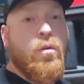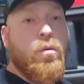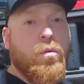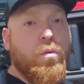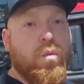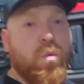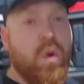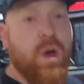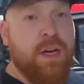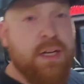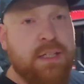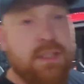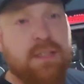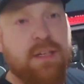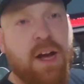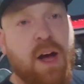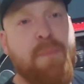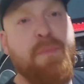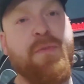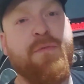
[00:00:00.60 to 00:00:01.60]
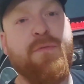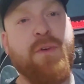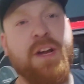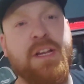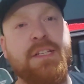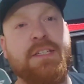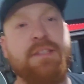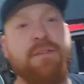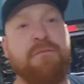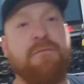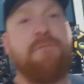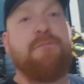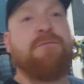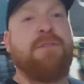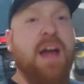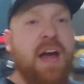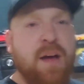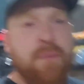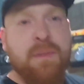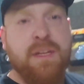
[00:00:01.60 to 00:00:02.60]
What is up, friends and
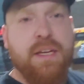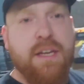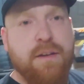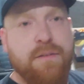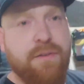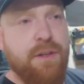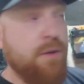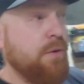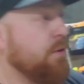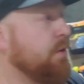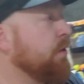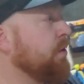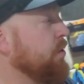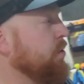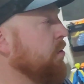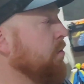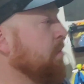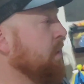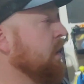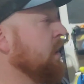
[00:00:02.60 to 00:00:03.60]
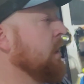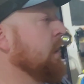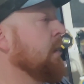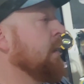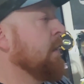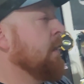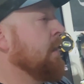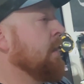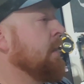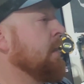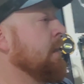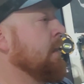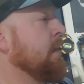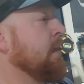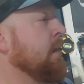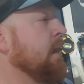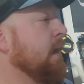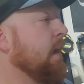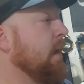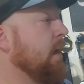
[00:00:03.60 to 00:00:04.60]
family of YouTube?
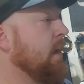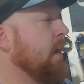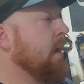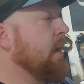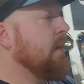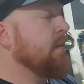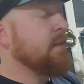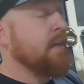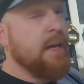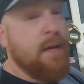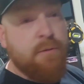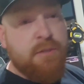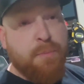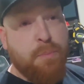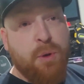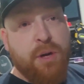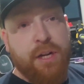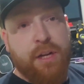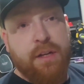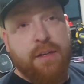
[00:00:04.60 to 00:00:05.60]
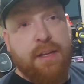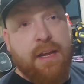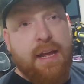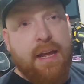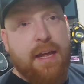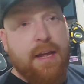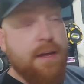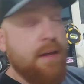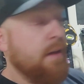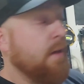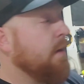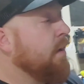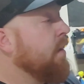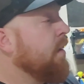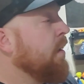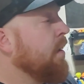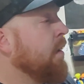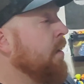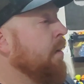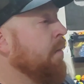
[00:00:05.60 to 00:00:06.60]
Today was a pretty good day.
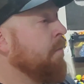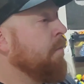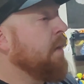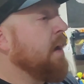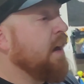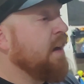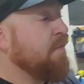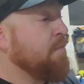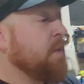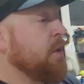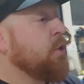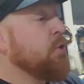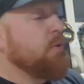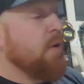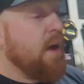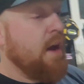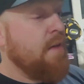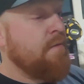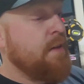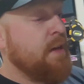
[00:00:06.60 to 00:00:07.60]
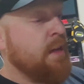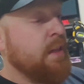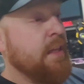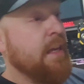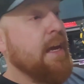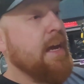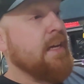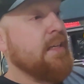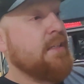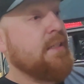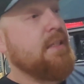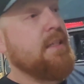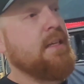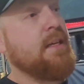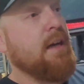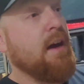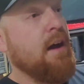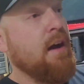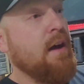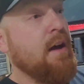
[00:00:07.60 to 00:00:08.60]
I've been driving the
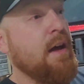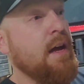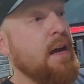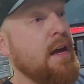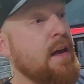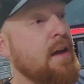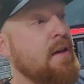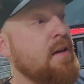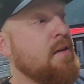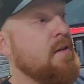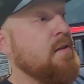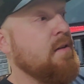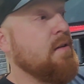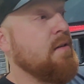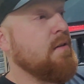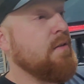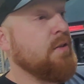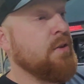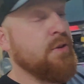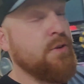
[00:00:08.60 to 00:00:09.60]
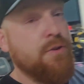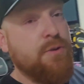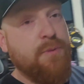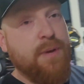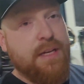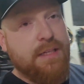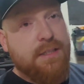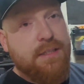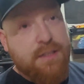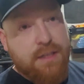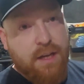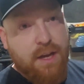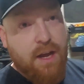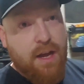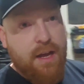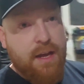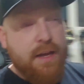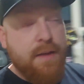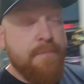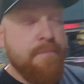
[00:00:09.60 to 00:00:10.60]
STi, the new
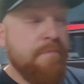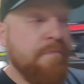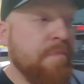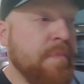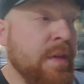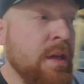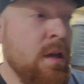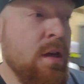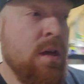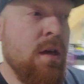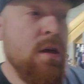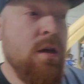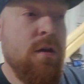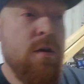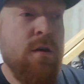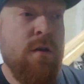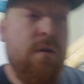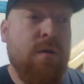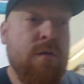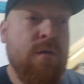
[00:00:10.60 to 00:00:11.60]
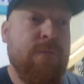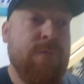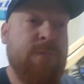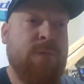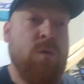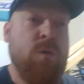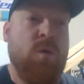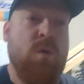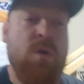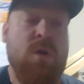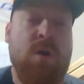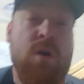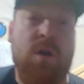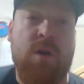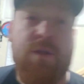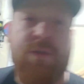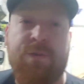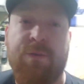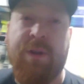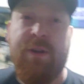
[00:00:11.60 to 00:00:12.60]
STi,
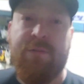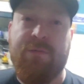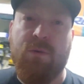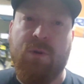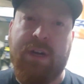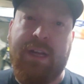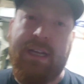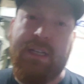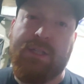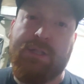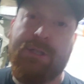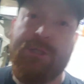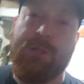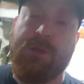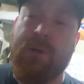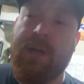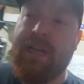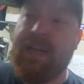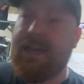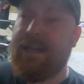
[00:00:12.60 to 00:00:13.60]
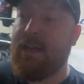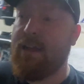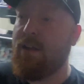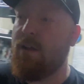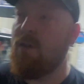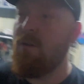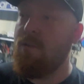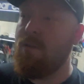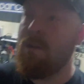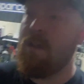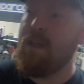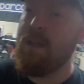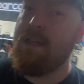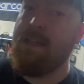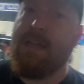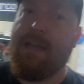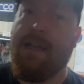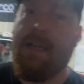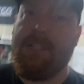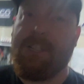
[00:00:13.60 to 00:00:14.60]
for 3 to 4 days straight now,
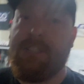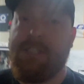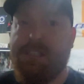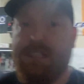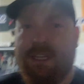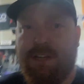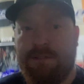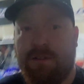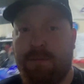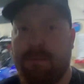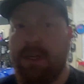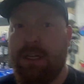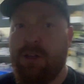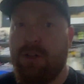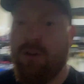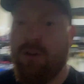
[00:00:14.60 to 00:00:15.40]
and she's given me